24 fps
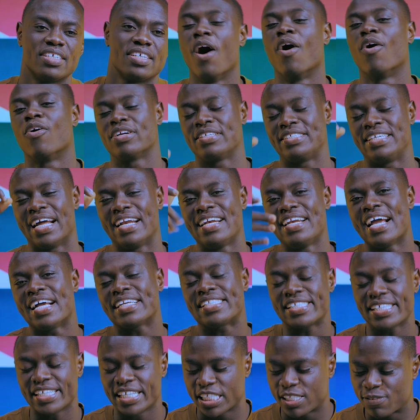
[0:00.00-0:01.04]
Oh, the
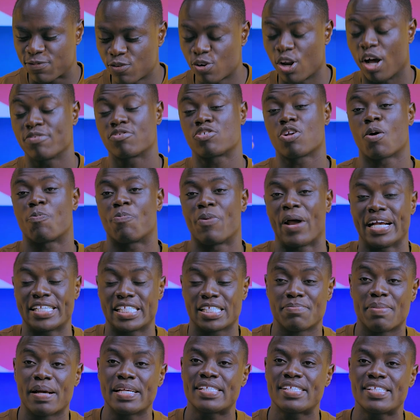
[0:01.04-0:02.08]
nation is full of
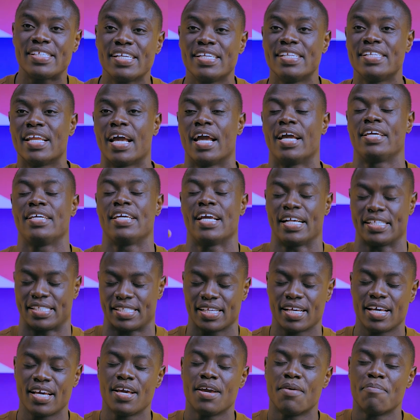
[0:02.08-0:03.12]
surprises. Be seen yes.
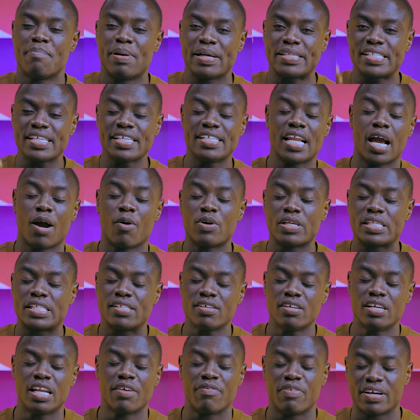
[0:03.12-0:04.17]
But see now we
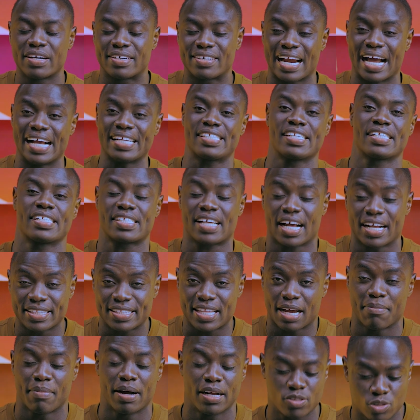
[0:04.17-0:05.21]
still live in crisis.
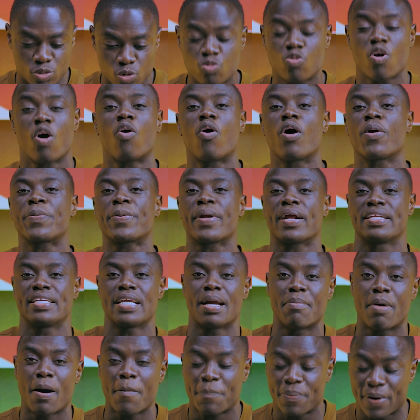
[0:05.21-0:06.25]
Cantaman to kokoshe
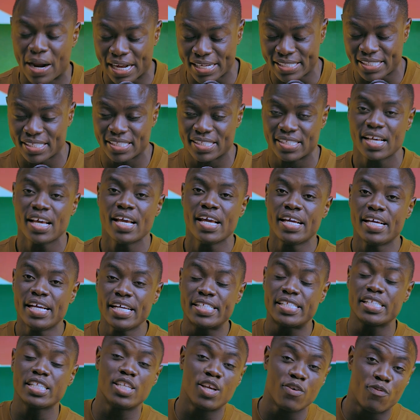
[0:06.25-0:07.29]
nyama prices.
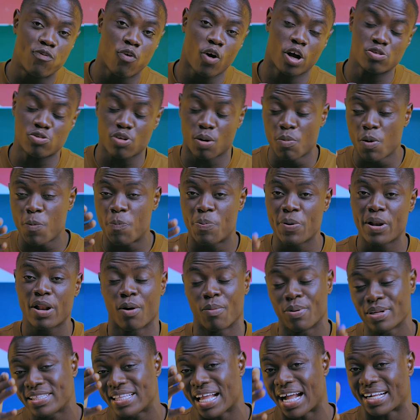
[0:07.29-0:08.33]
Isi give so mu pay
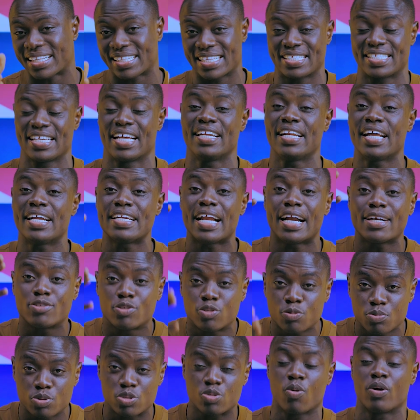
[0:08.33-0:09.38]
omo tactics and then na
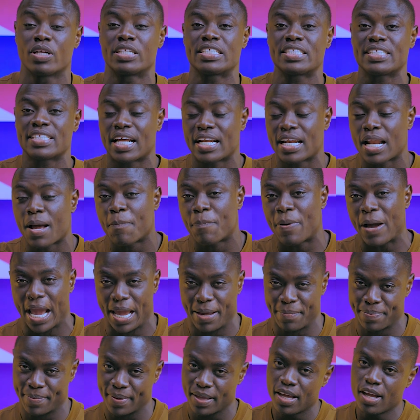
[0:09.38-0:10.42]
doom so watching na
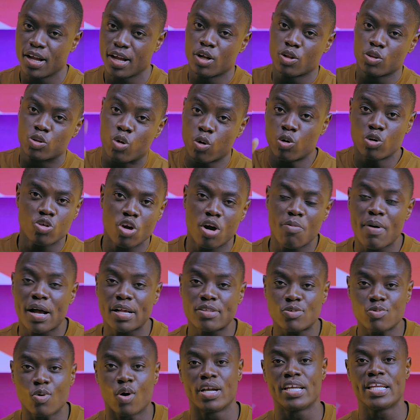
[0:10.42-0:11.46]
pipe. To nyama
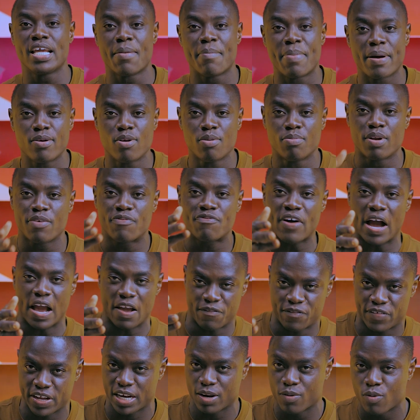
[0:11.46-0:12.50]
so ni ebedum no 5
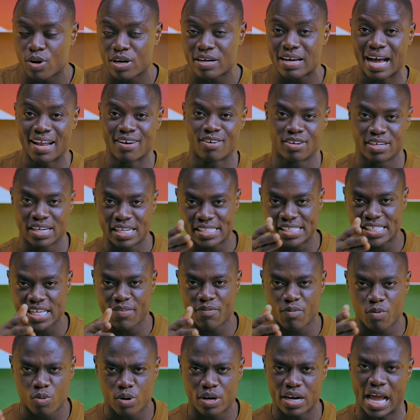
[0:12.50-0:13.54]
fele wo gallon ne
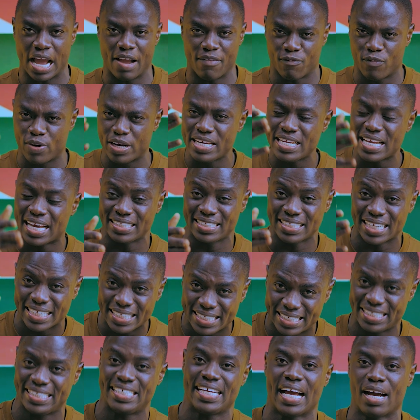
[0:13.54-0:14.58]
save your life. We ni
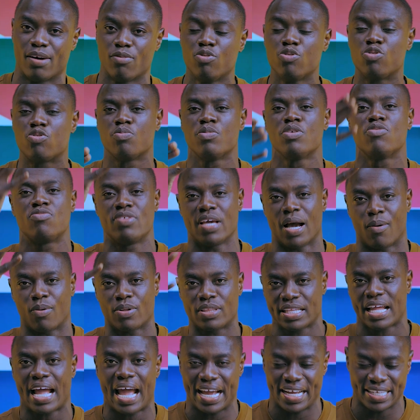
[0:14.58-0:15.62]
anye din ya want to meet
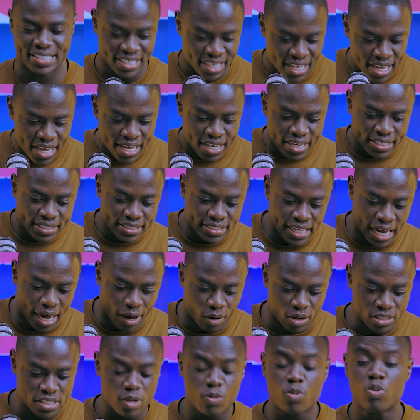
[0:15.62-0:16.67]
you tight. That
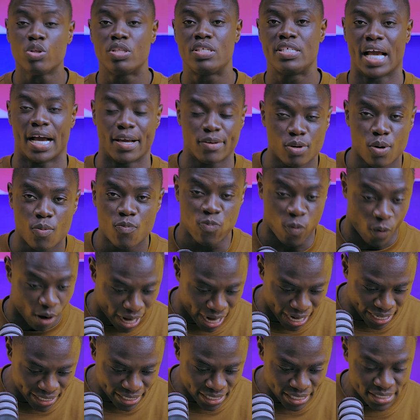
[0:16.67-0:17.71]
was a Ekutianyum for
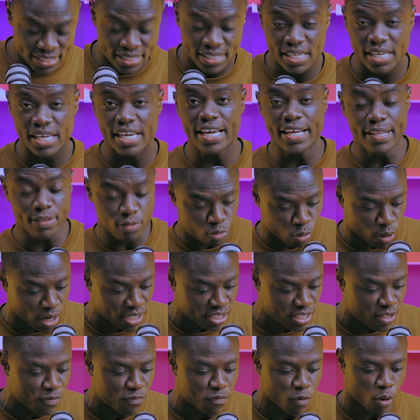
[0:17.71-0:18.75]
NDC in
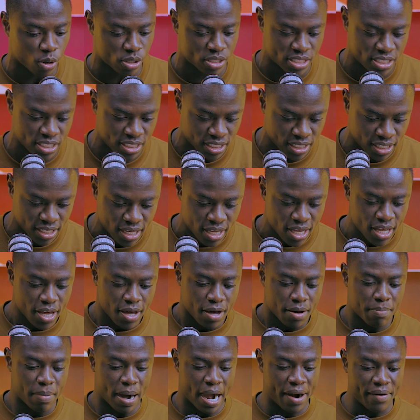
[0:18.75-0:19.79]
2014
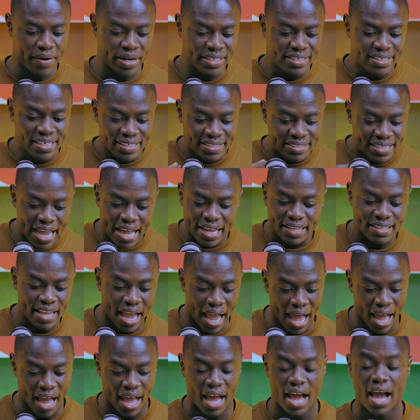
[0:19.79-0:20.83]
by Rick
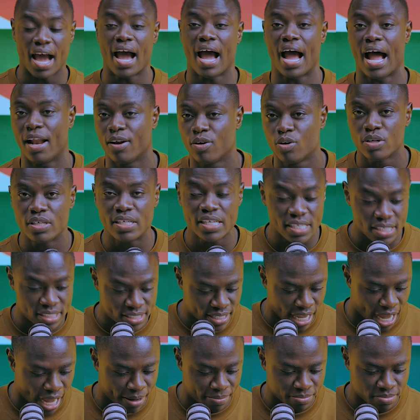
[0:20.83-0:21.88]
Dictator Adodi's
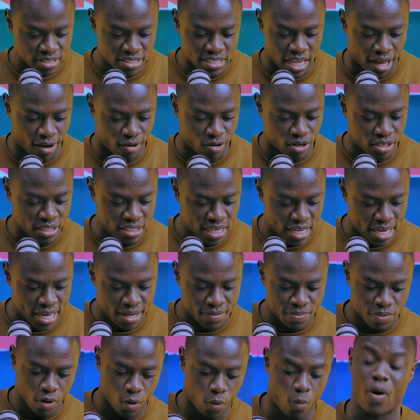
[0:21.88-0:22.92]
time
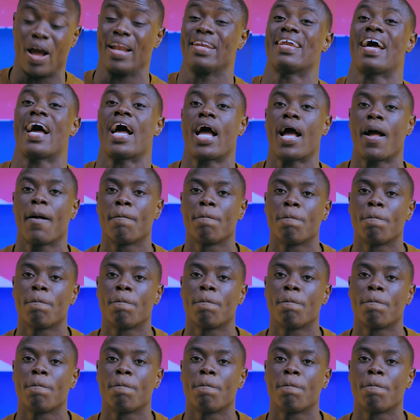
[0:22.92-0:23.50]
Sarkodie Wada.